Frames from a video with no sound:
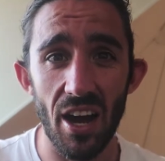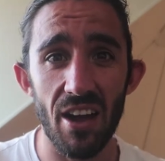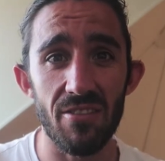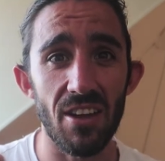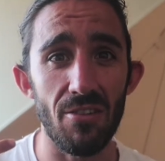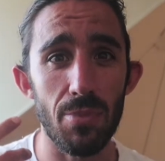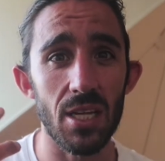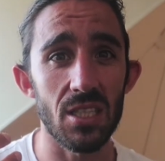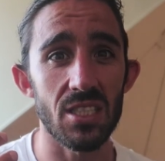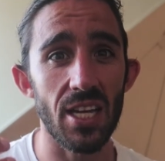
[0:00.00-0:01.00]
I've never
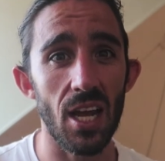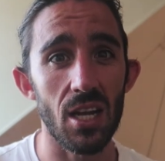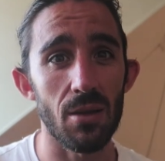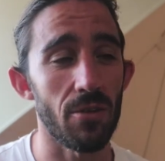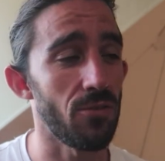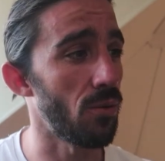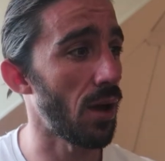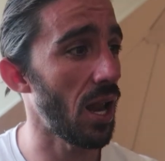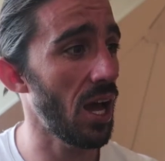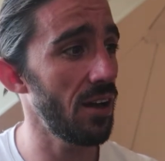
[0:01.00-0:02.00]
been sailing before in
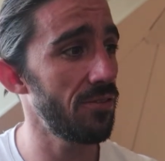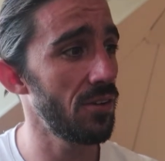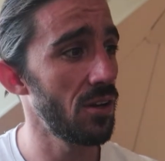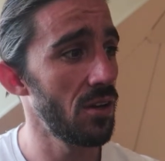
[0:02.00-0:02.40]
my life.